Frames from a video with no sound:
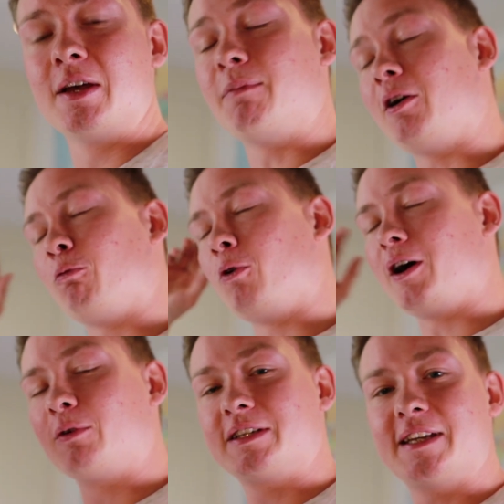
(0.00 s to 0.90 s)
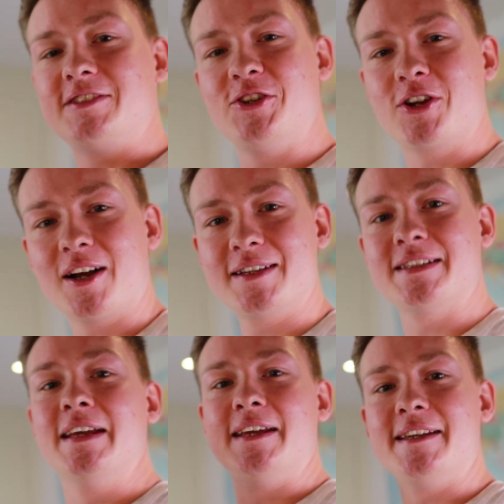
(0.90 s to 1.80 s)
But what I want to say to you
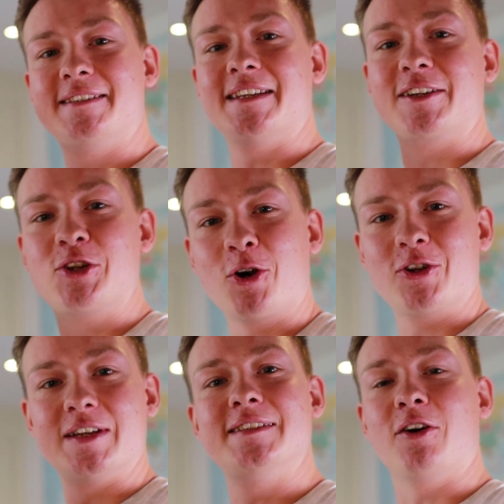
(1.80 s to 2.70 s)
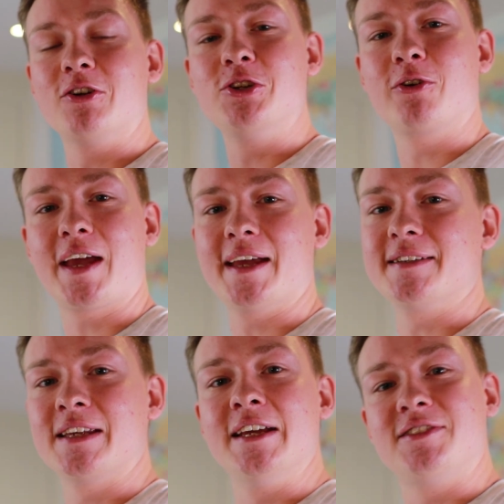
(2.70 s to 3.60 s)
guys is that God is on your case.